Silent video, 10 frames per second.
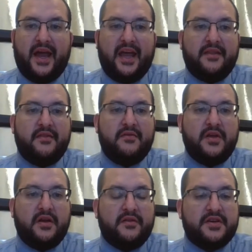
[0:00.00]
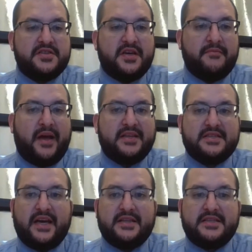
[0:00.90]
And, you know, their son might
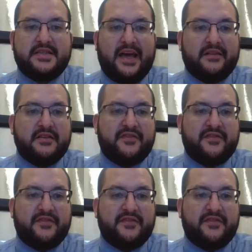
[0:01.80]
decide to stay out